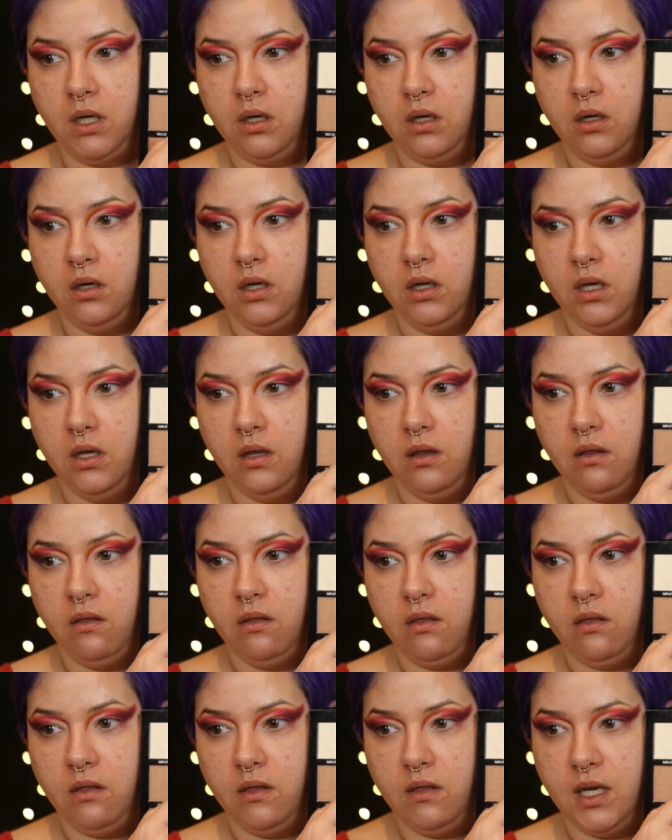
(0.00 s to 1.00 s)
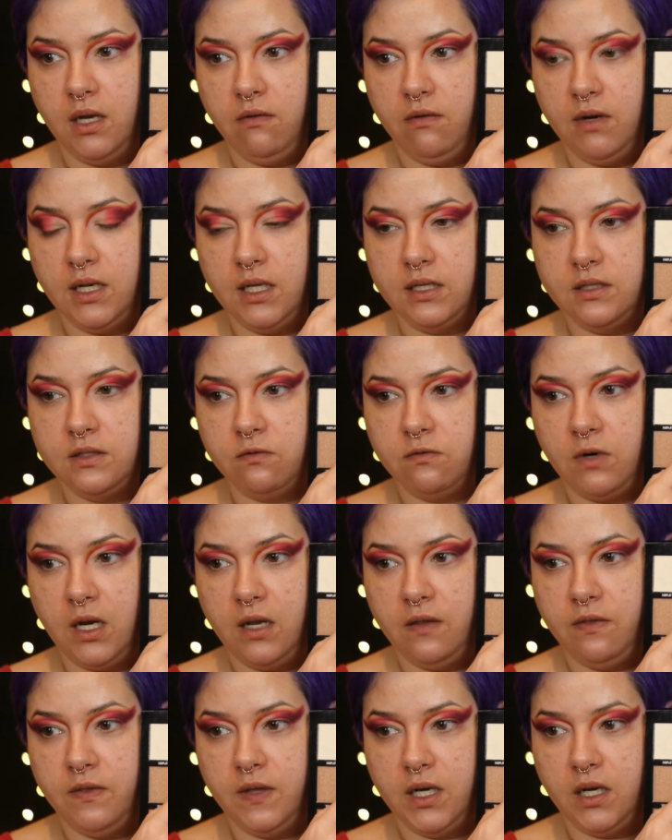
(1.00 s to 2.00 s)
bugger. There it is,
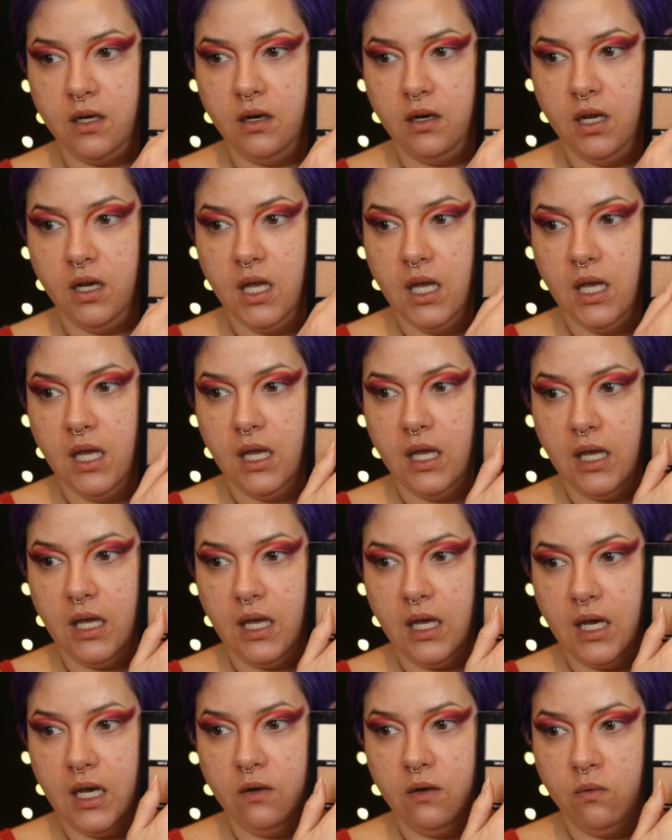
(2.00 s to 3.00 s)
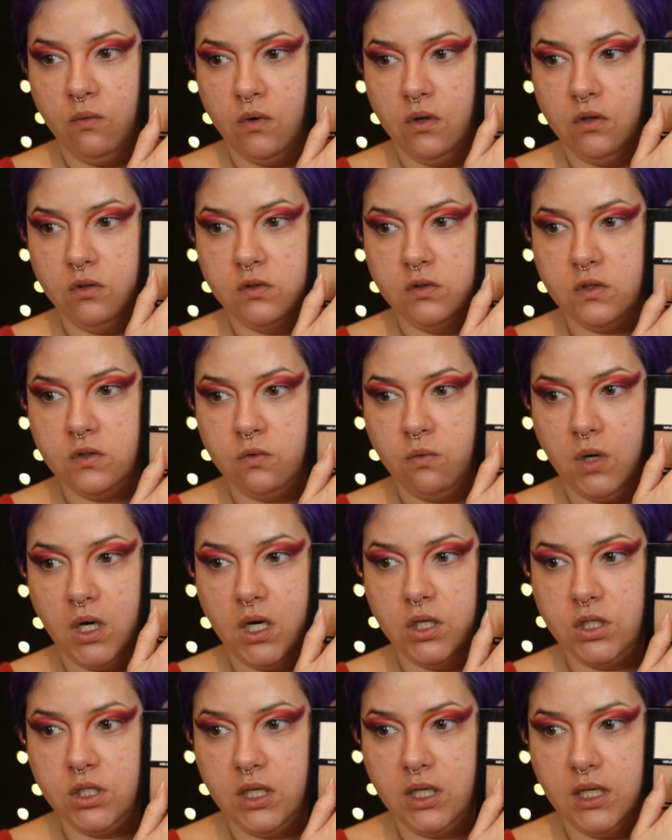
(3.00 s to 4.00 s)
right there. I will
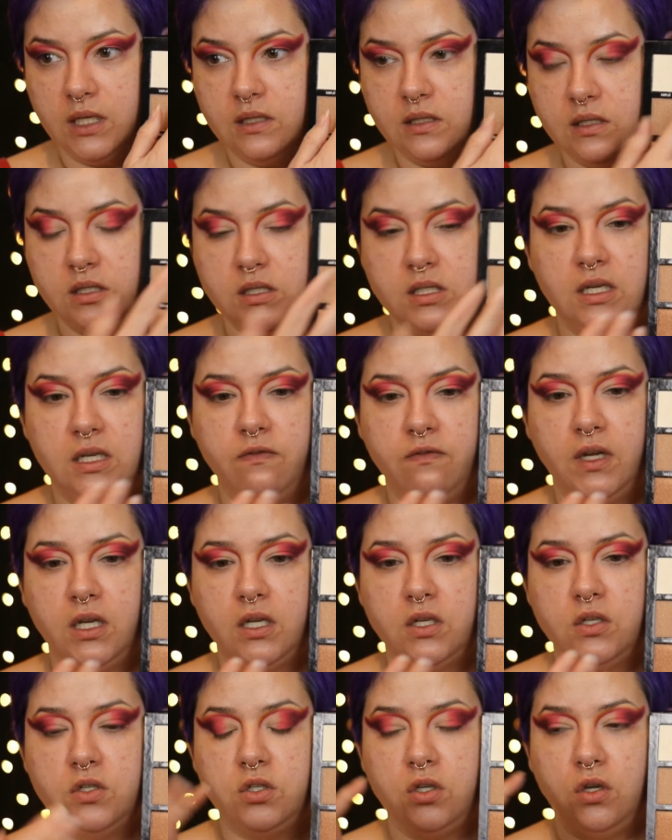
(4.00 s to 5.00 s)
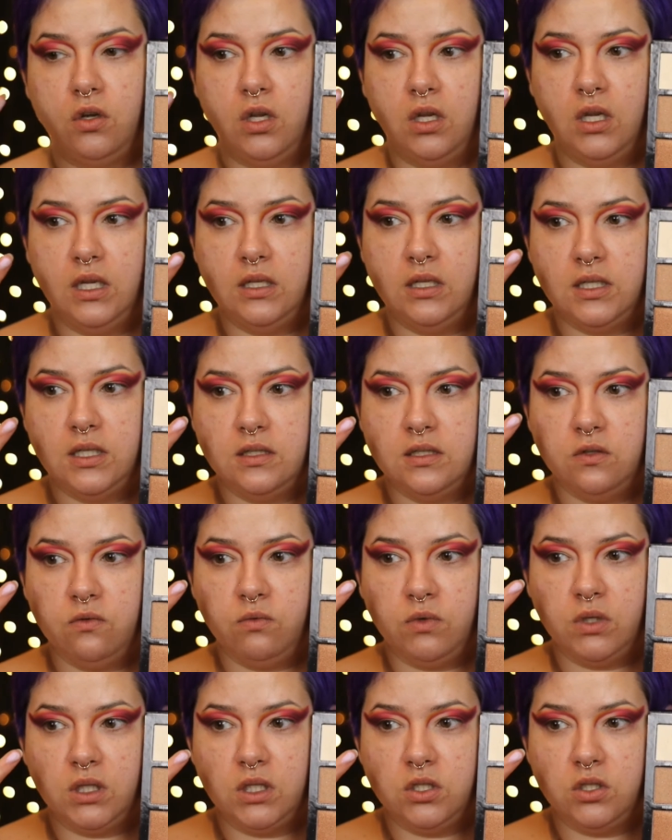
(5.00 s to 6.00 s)
swatch it and see if I can show you. It
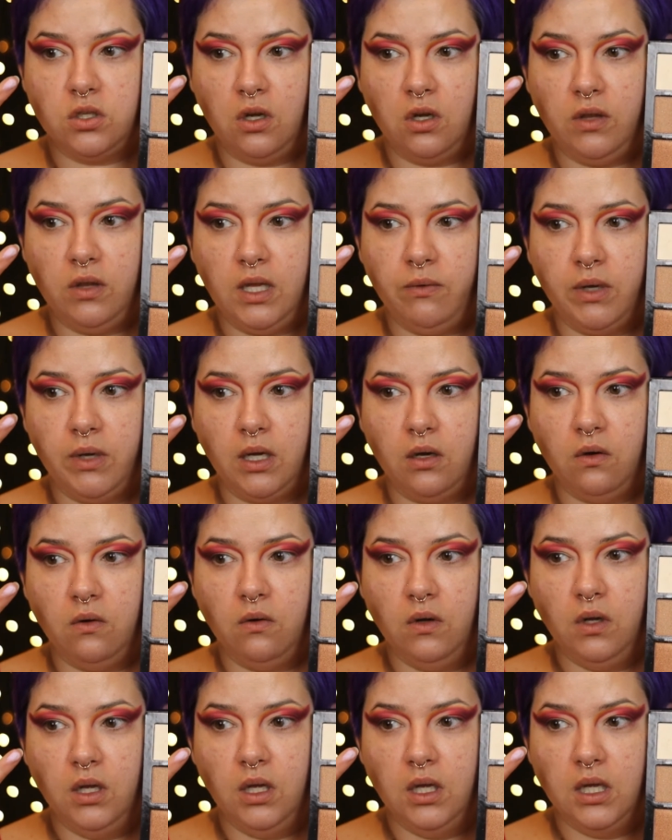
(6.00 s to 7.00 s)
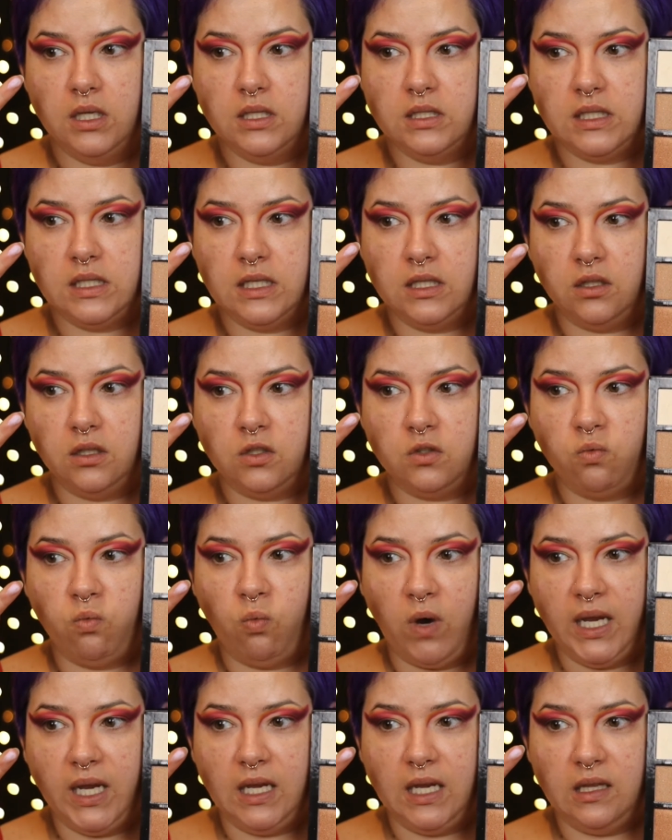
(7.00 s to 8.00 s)
doesn't really show. There we go. See, it looks
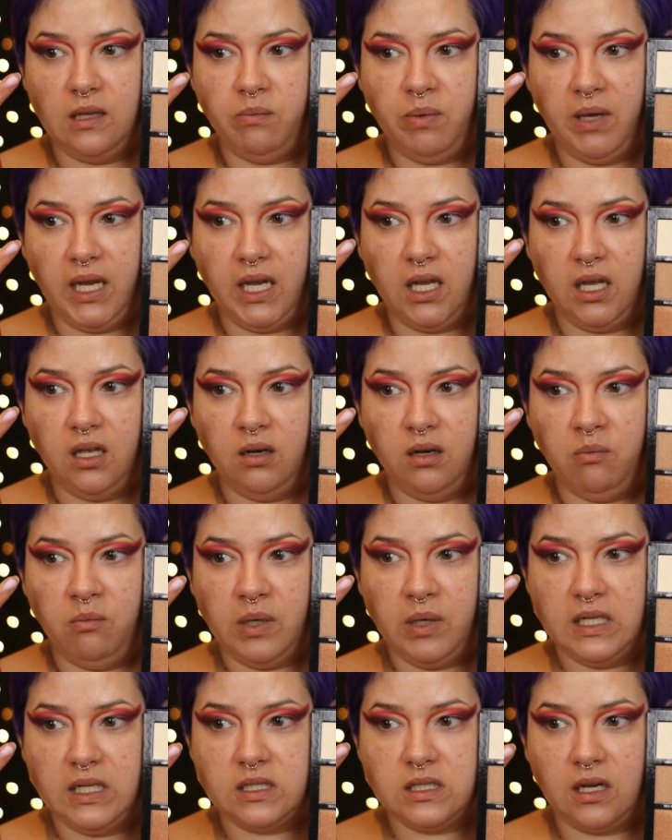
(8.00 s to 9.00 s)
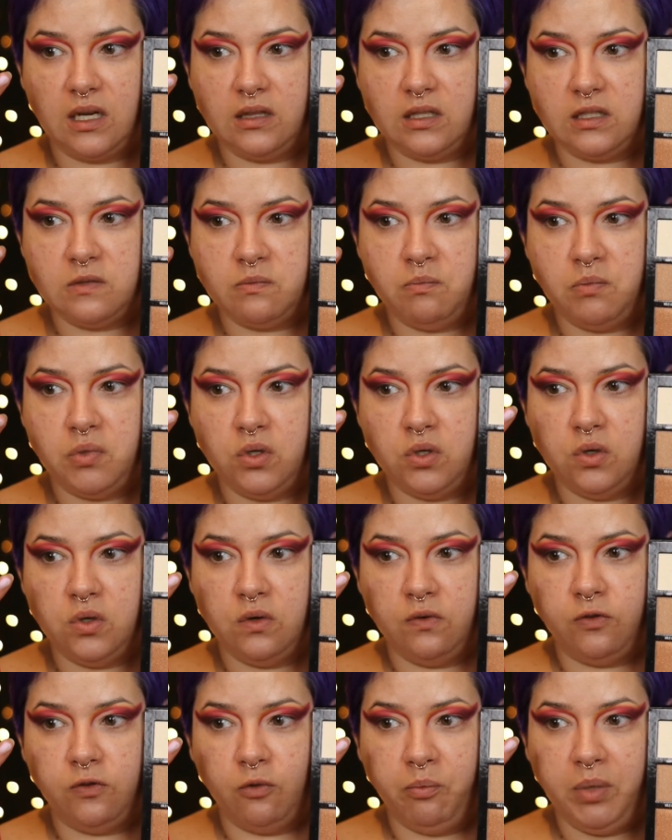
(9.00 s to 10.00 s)
white in the pan, but it's got this
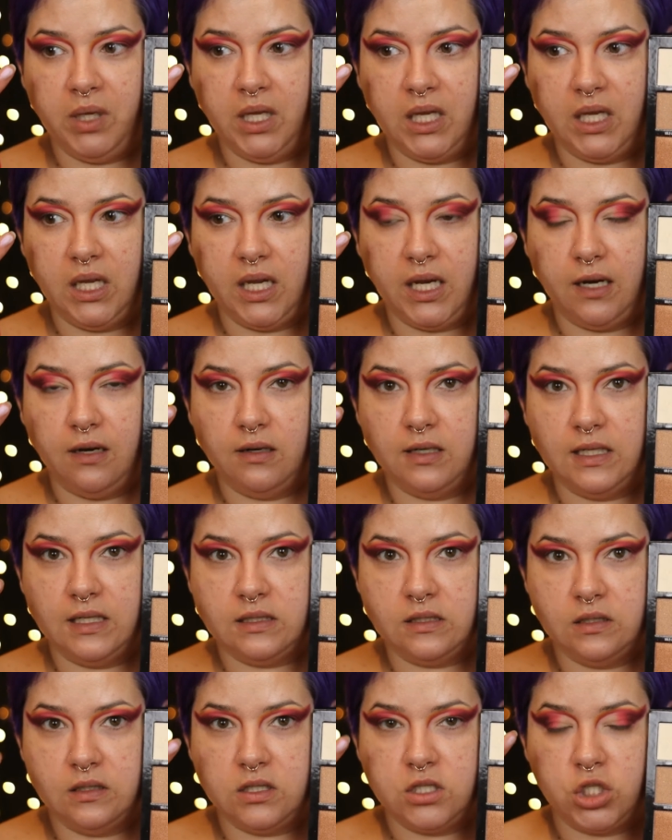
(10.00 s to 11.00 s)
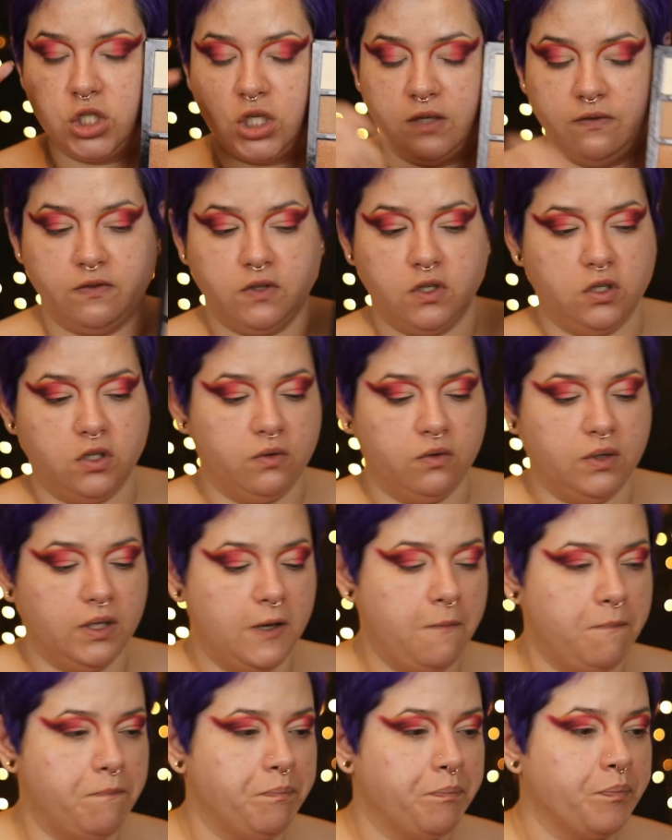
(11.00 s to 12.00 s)
beautiful pink iridescent shift to
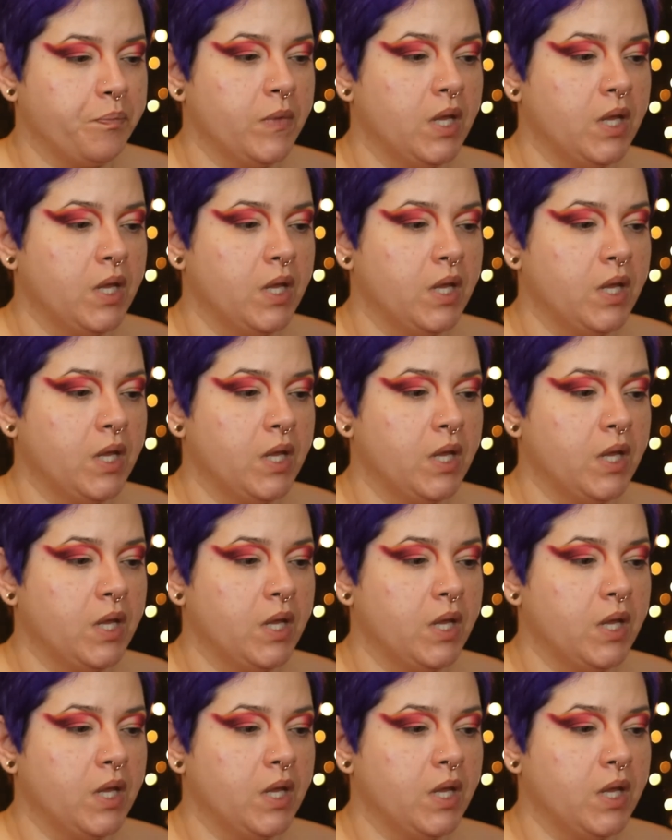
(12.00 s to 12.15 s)
it.